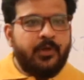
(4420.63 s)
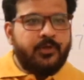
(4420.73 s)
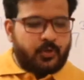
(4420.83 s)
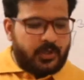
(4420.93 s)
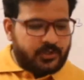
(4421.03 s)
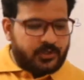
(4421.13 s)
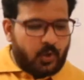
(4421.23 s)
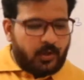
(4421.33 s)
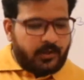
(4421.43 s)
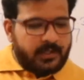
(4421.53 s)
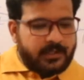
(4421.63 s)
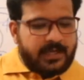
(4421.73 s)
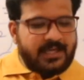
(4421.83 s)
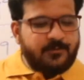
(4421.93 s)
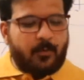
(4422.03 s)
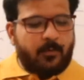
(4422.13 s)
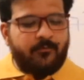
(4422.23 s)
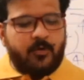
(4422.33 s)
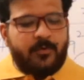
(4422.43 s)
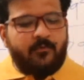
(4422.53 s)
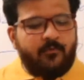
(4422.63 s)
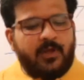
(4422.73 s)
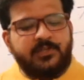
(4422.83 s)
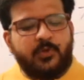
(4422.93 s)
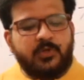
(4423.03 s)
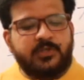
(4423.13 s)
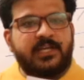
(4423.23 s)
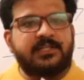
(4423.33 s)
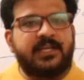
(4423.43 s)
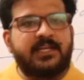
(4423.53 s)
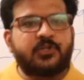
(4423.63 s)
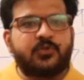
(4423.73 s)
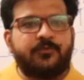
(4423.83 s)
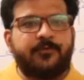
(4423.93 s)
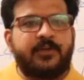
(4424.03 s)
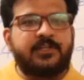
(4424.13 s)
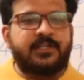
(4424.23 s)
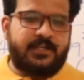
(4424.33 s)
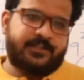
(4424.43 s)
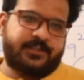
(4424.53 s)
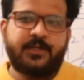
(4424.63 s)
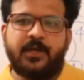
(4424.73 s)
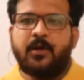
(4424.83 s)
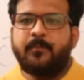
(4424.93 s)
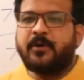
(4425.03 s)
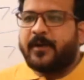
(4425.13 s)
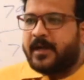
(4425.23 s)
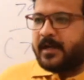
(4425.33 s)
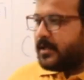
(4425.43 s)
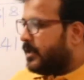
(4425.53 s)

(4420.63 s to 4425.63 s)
So let's go. The next problem would be 106 raised to 56. Perfect.